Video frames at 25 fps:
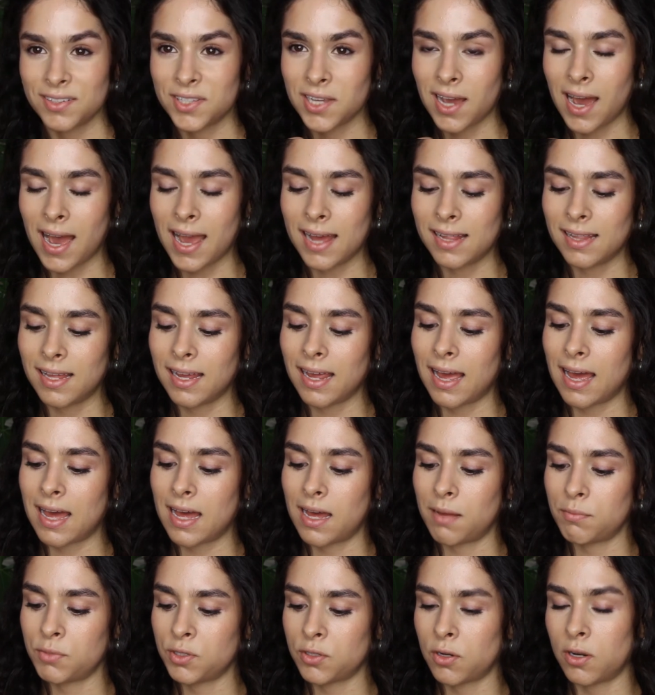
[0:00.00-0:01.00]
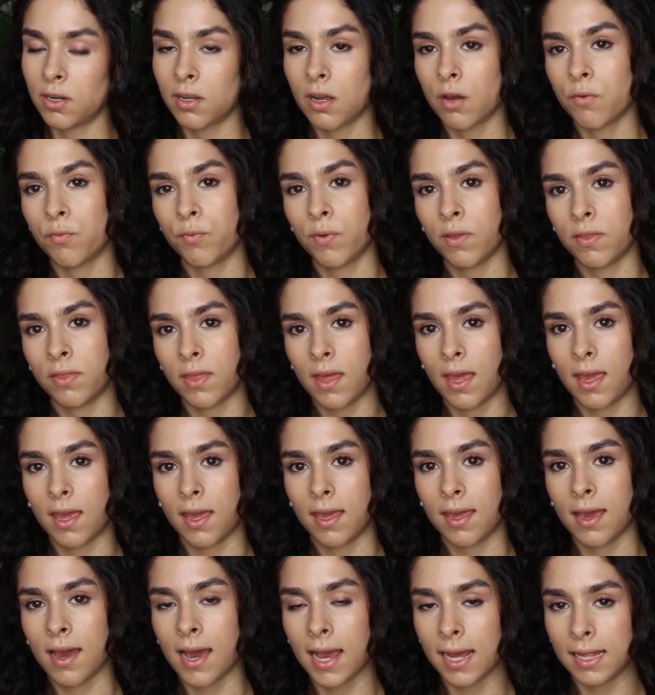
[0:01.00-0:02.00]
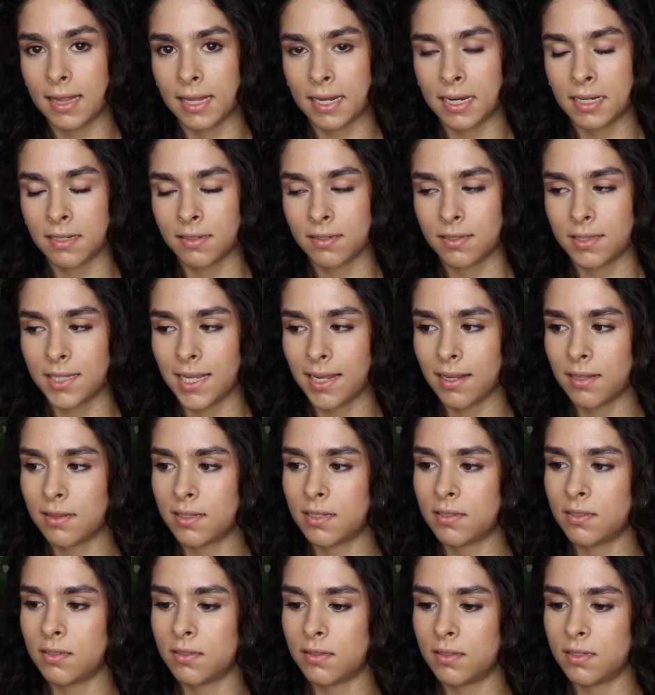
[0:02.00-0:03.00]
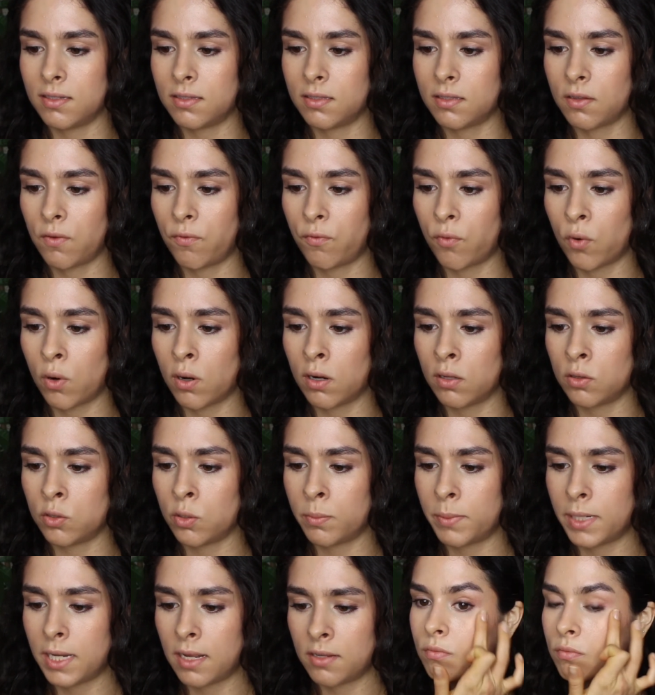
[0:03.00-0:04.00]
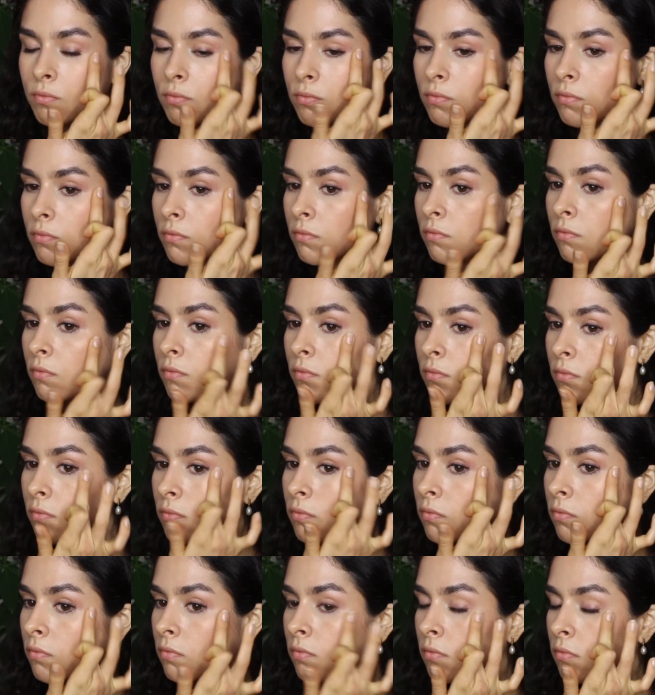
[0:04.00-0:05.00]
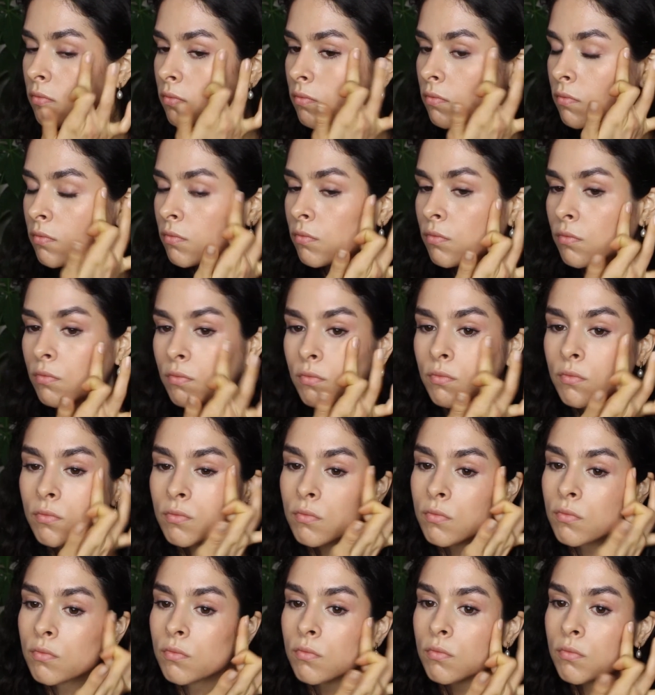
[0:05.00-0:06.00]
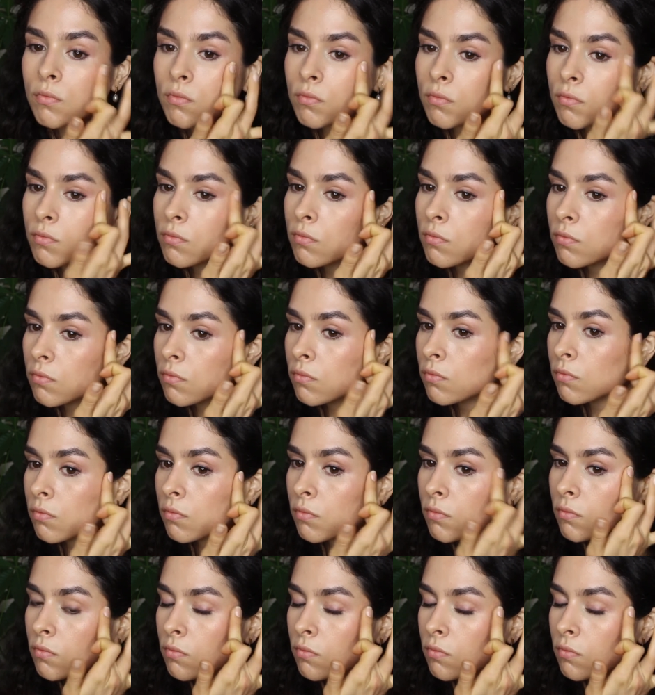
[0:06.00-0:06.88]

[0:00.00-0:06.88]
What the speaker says: to highlight, I'm starting off with a highlighting stick. This is the Sephora Luminizer To Go in the shade 12 Miss Sunshine.